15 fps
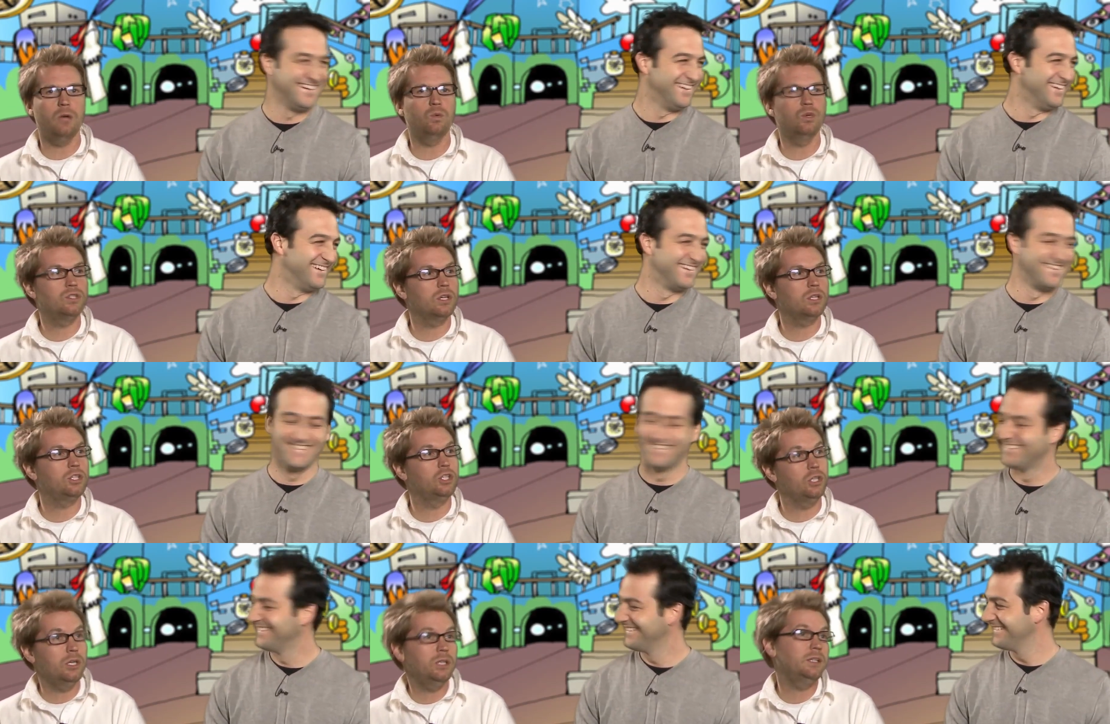Speaker 1: it was a
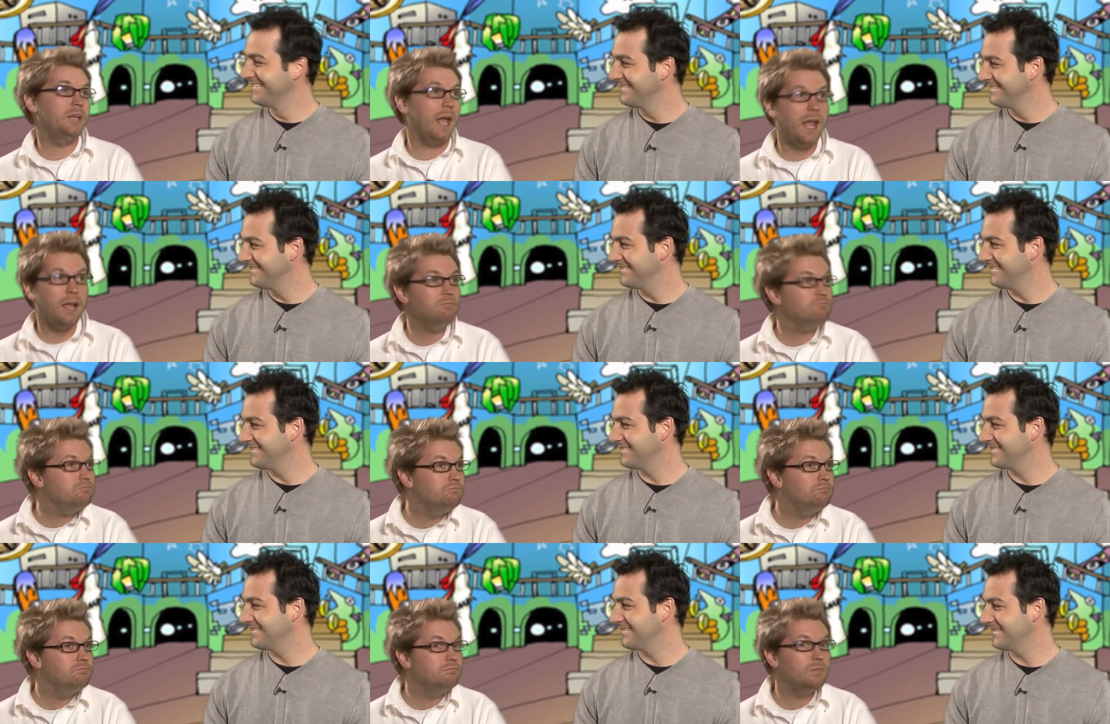good game.
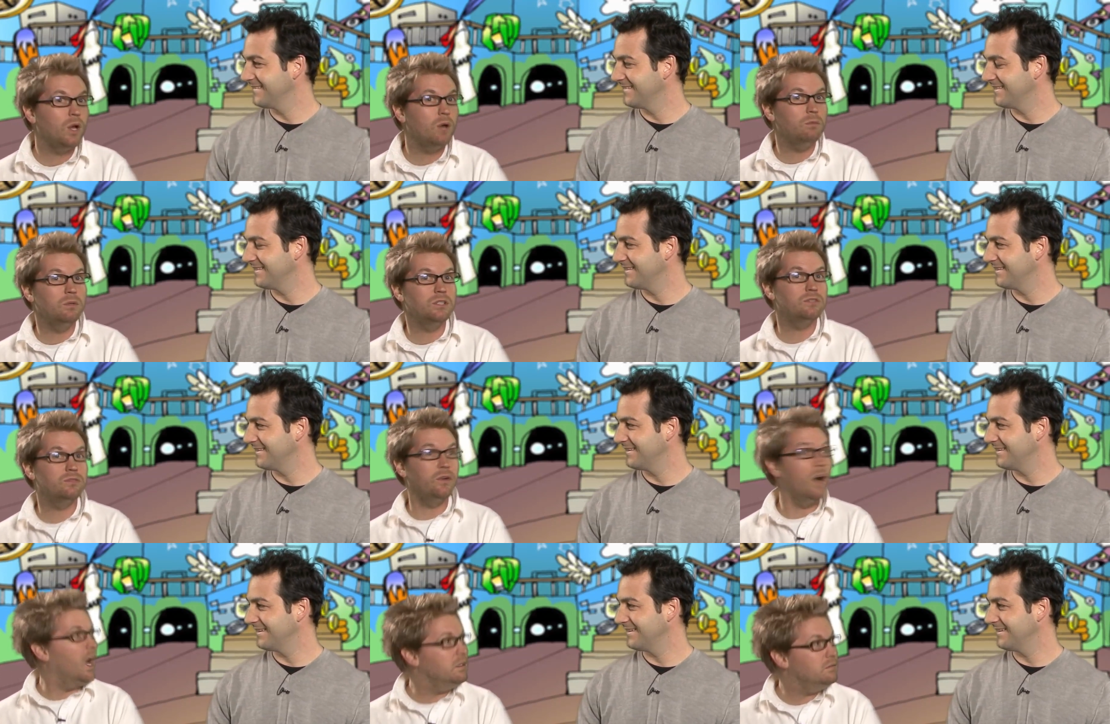It was
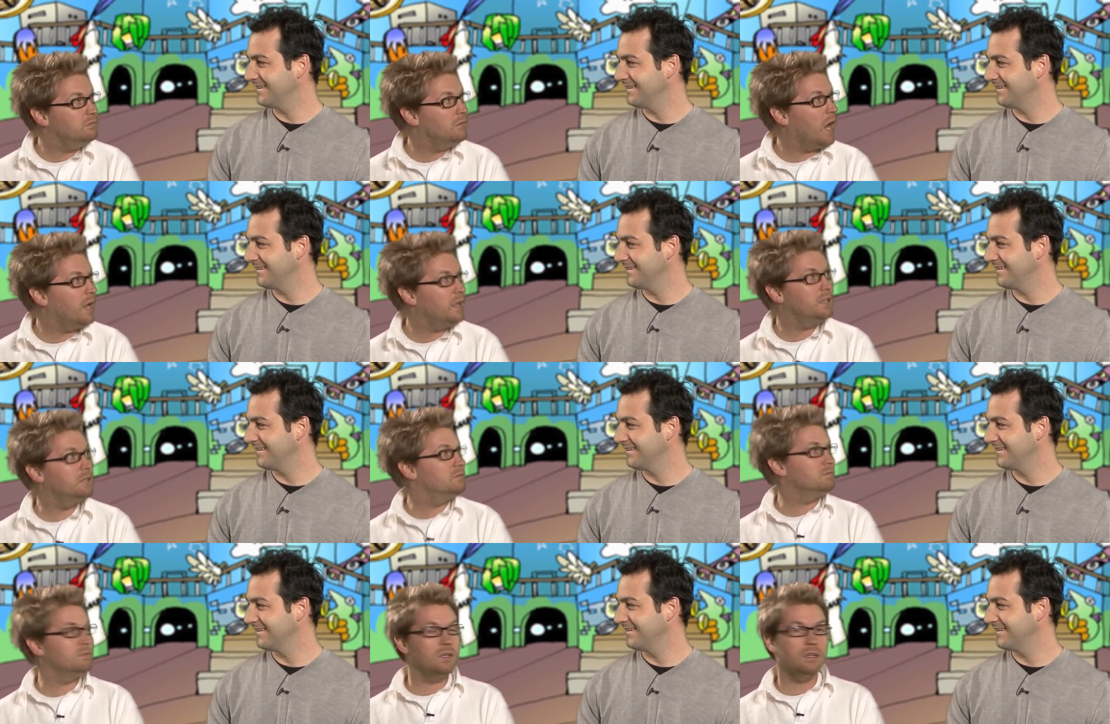fun. I
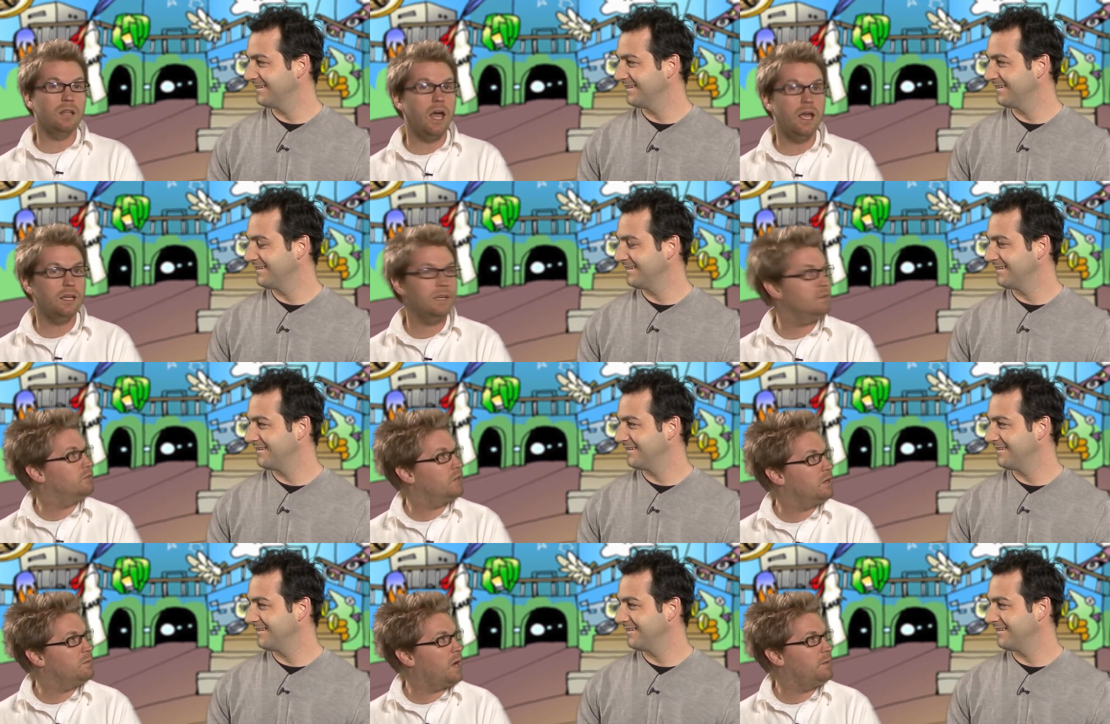didn't like it
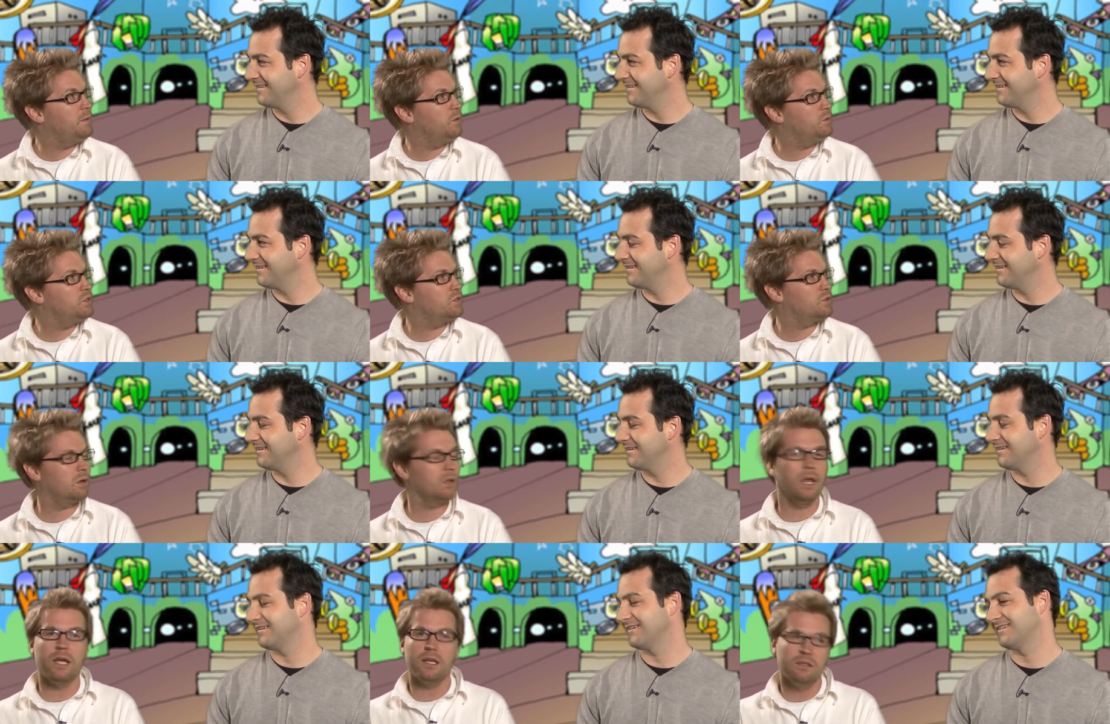very much. I mean, it was just uh.
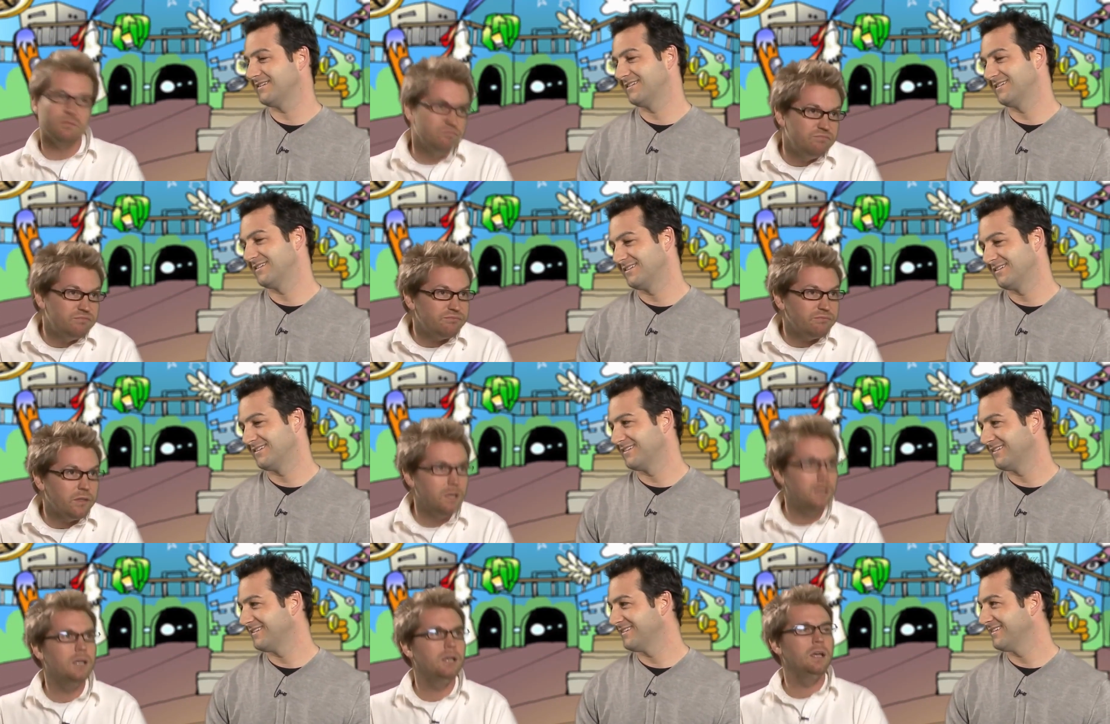sort of like
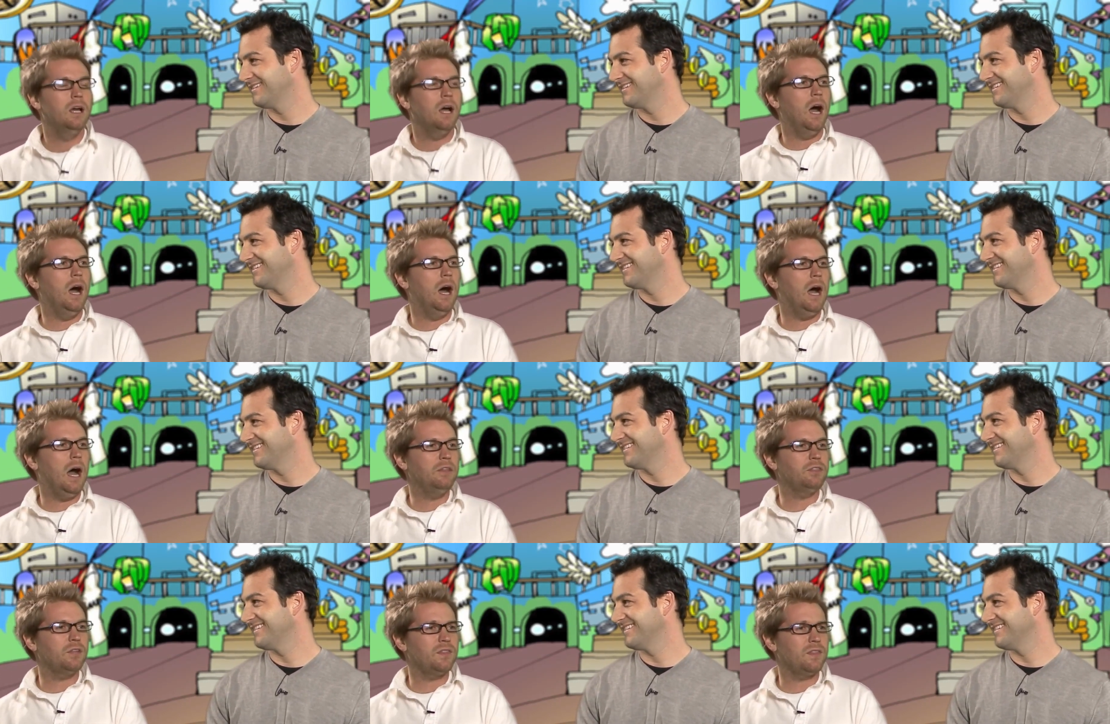uh,
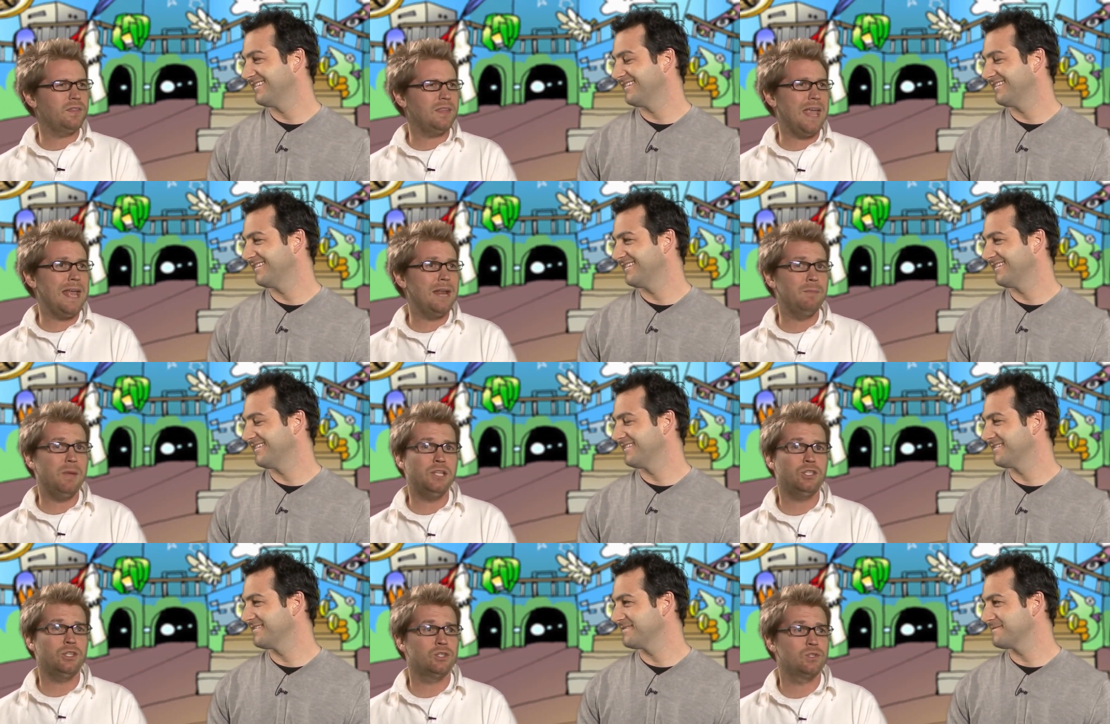I thought that the
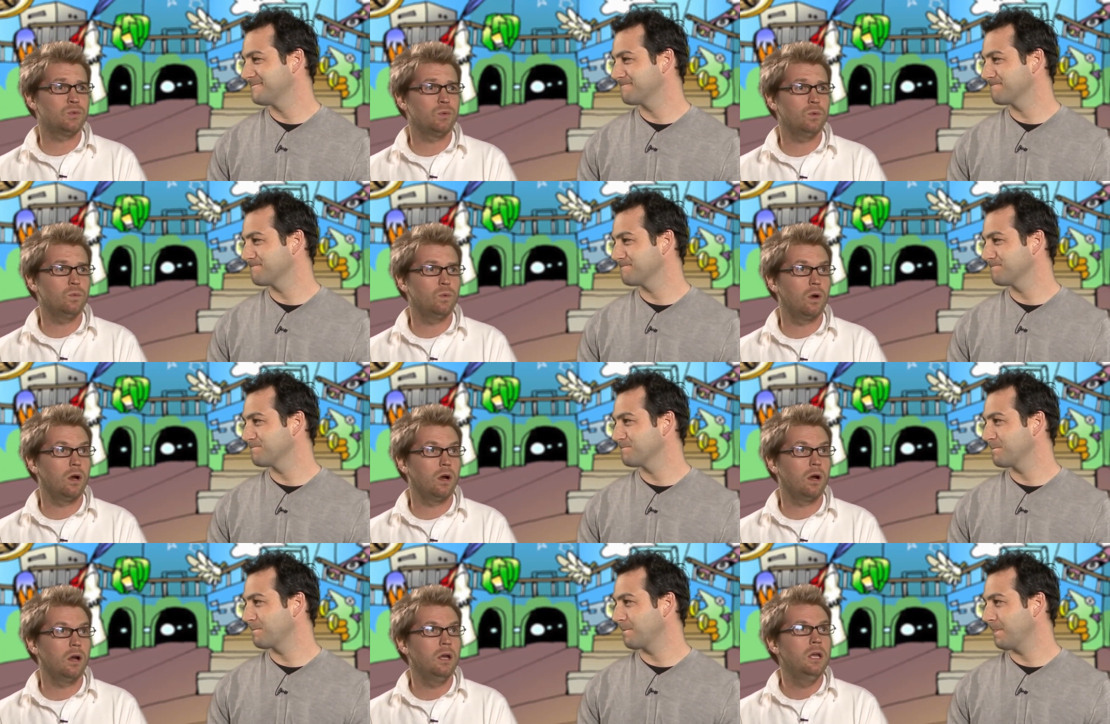animations
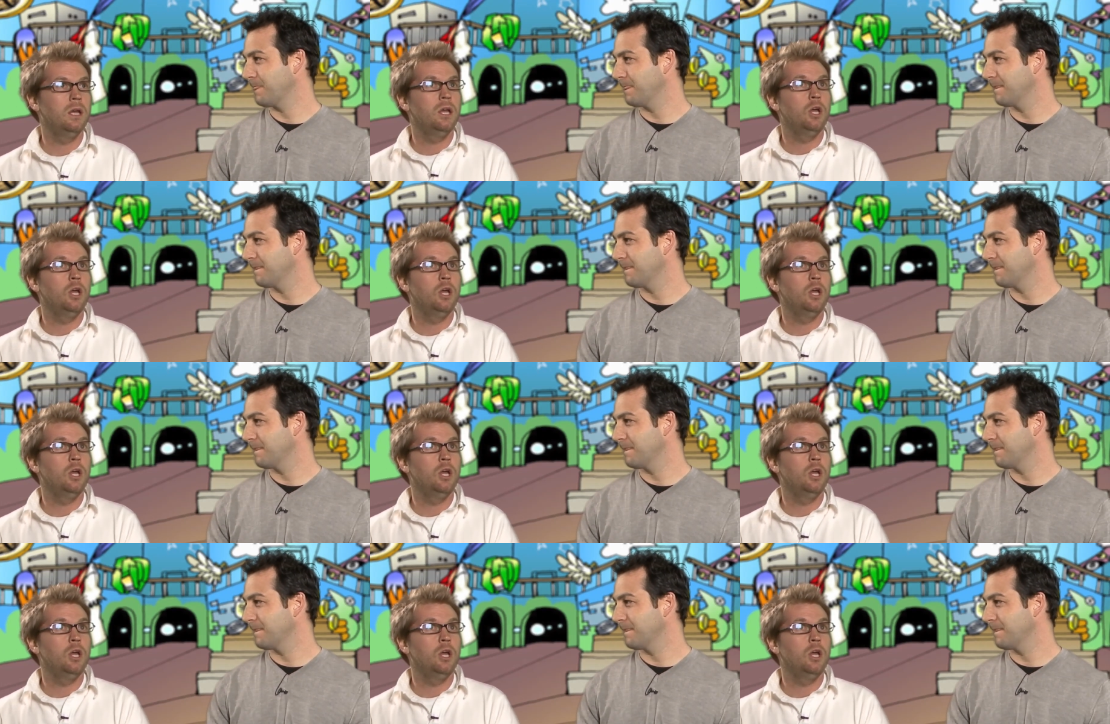were